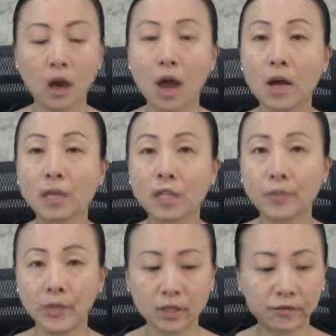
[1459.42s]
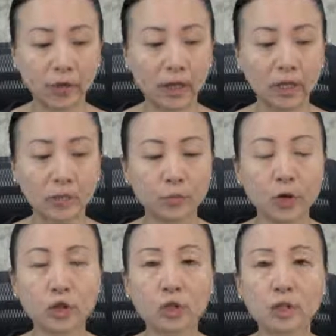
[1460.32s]
unspecific
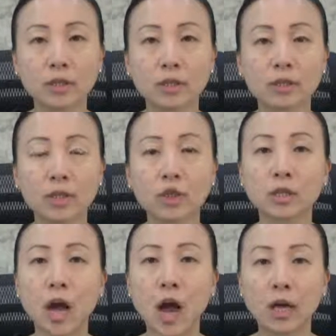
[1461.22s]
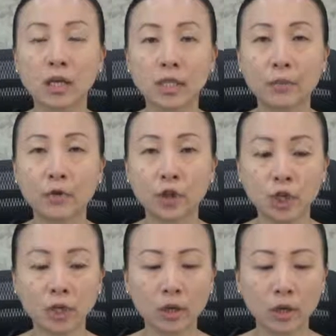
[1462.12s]
expressions such as higher
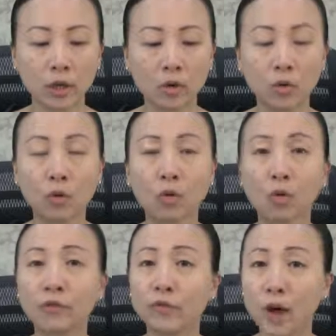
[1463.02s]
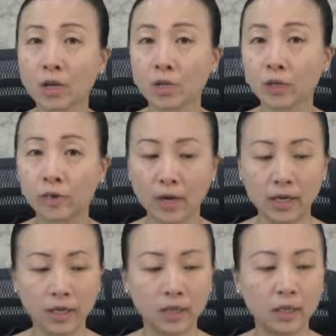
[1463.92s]
temperature or faster
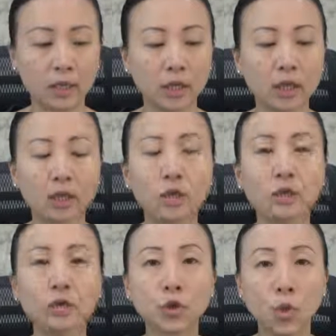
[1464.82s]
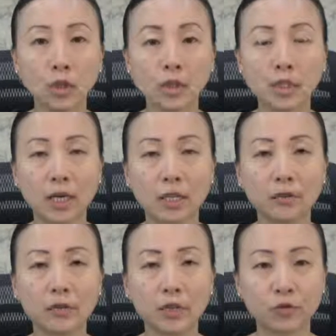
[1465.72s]
rate. Use
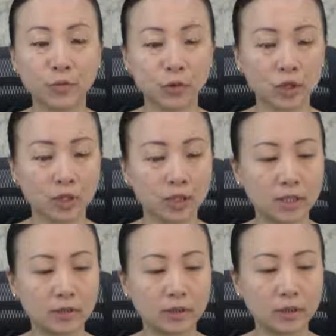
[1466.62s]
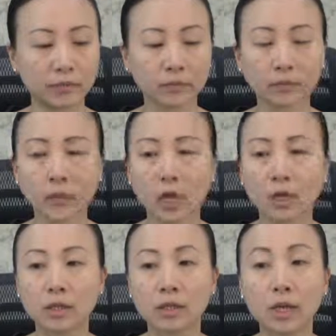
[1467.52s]
quantitative descriptions.
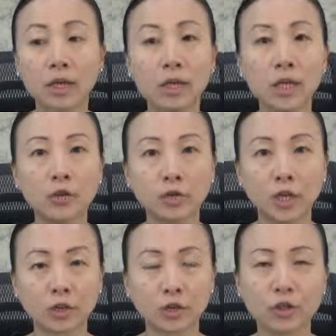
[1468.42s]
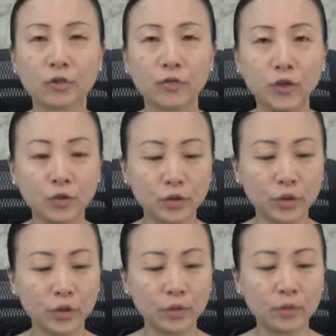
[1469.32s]
Sudden introduction of new
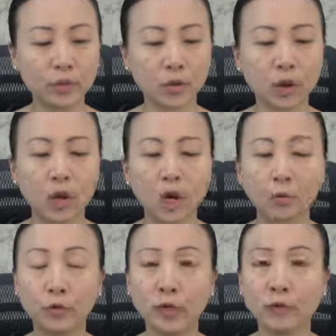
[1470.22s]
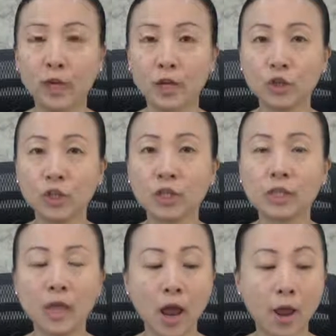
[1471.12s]
terms,
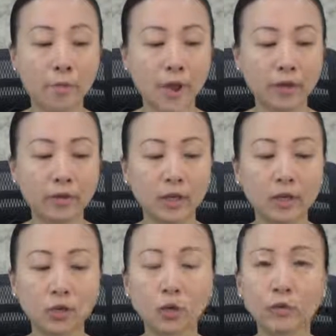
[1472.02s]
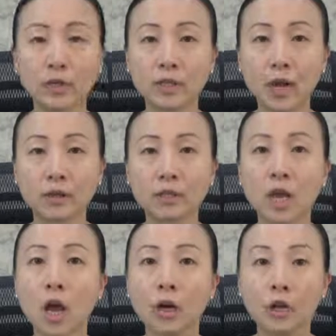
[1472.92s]
abbreviations, methods, or results
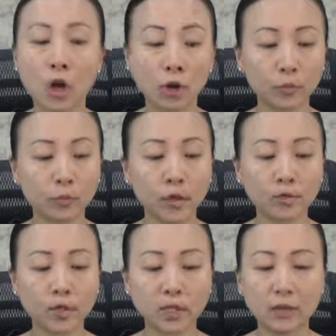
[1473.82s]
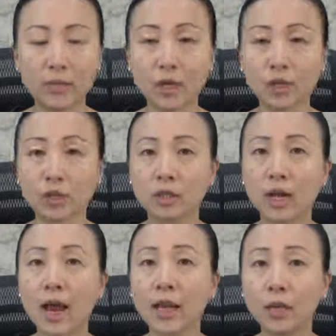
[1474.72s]
not previously mentioned
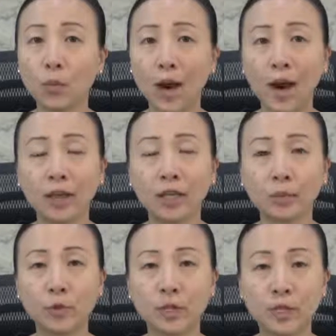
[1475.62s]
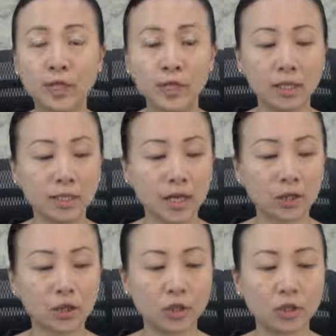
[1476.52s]
anywhere in the preceding
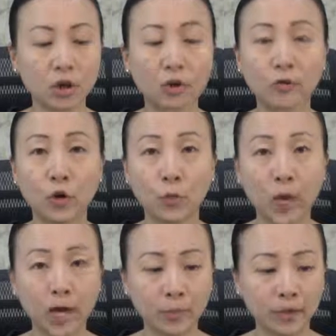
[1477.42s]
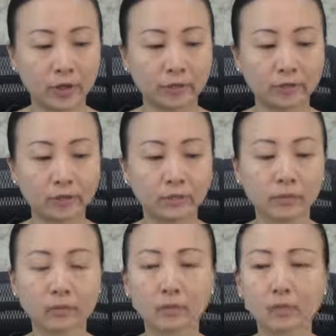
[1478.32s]
sections of your paper.
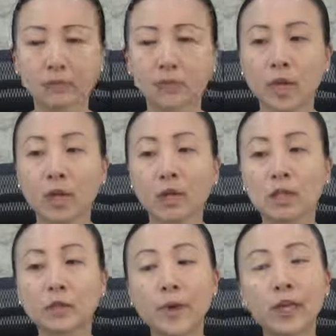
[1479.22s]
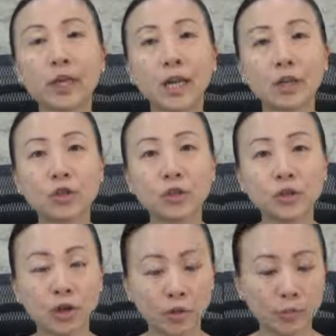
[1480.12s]
Speculations
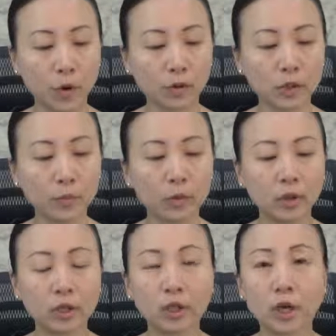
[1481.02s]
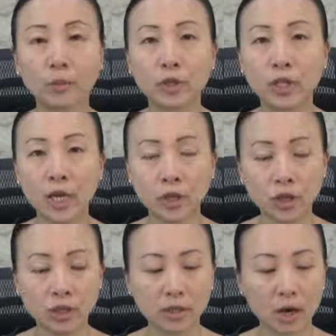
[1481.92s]
on possible
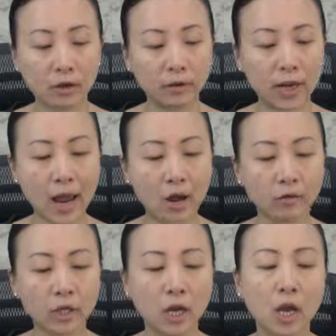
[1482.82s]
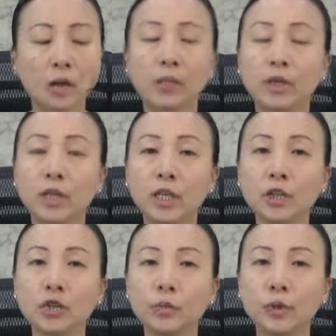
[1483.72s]
interpretations are allowed, but these
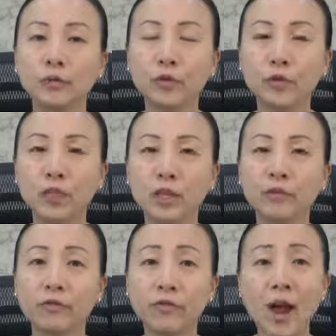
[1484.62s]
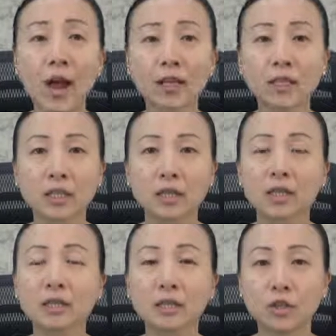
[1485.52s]
should be rooted in fact,
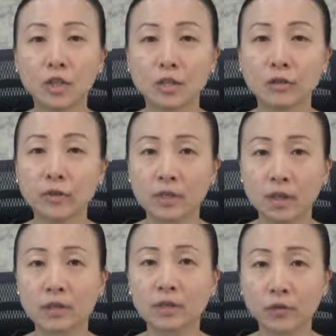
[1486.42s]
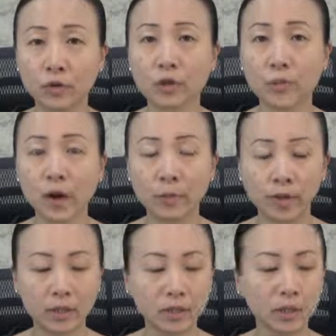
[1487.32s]
such as the results of your
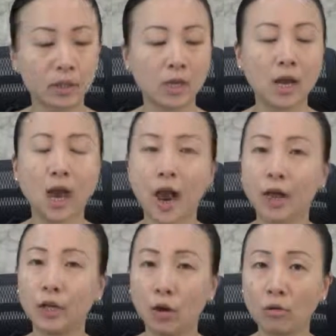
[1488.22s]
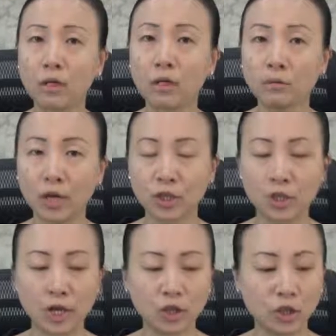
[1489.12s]
experiment, and not
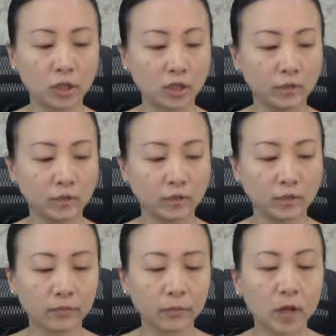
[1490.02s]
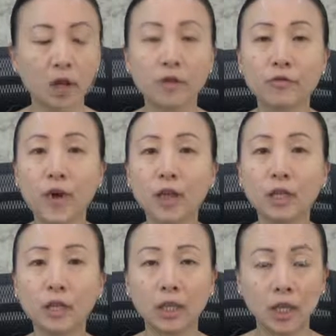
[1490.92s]
imagination.
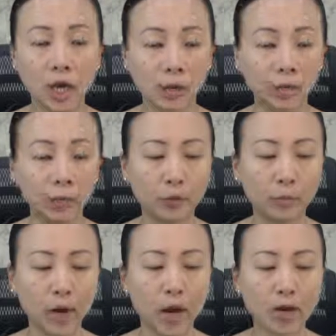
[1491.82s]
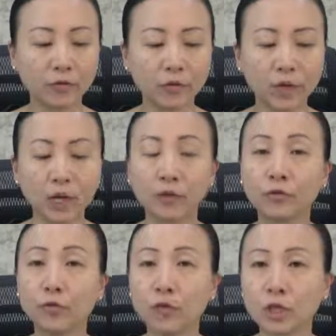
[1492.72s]
Finally, be prepared for the
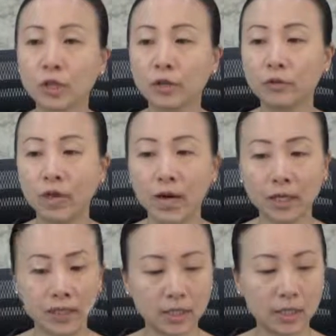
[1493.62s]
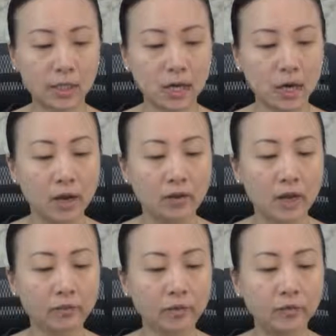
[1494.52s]
unfortunate reality
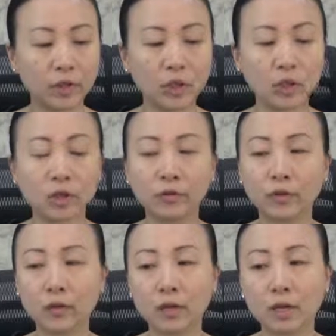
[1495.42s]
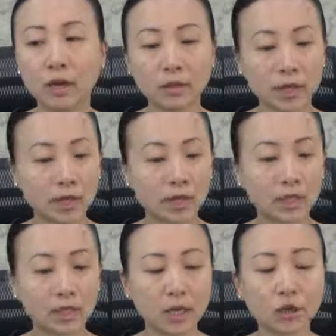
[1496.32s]
that revision of the results and
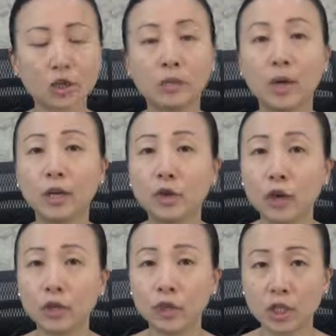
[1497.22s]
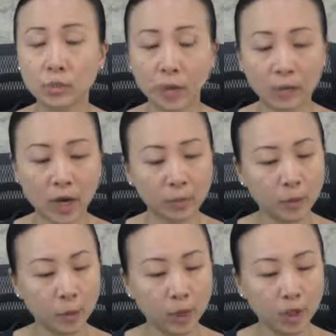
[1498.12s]
discussion may not just be
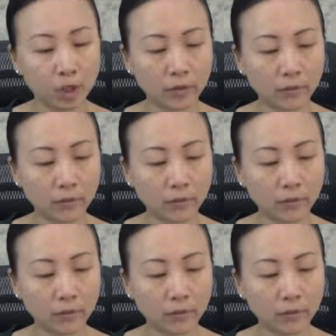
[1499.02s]
paperwork.